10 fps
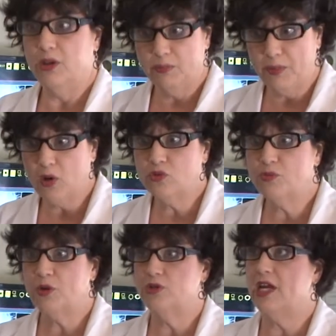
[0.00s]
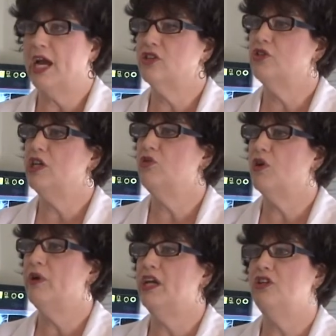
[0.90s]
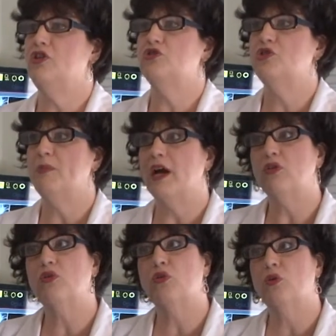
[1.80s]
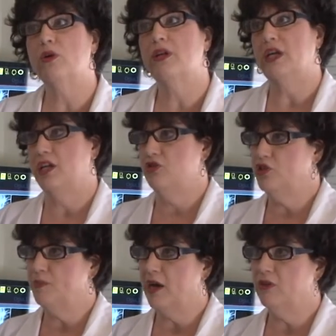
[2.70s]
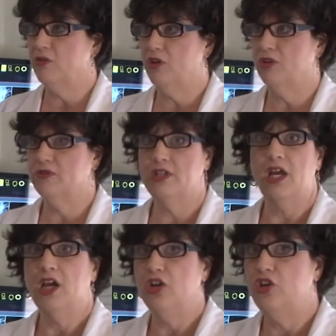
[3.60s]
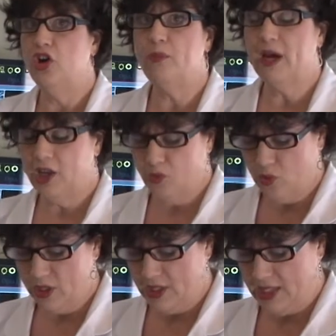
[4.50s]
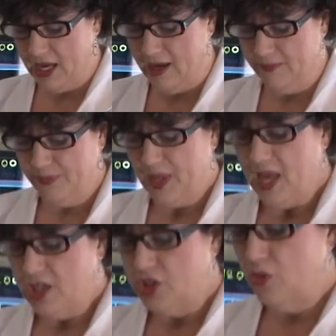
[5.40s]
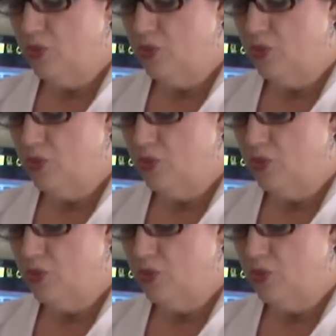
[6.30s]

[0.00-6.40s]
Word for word: the bone spurs actually growing into your spinal cord and your spinal nerves. Nobody wants that. So,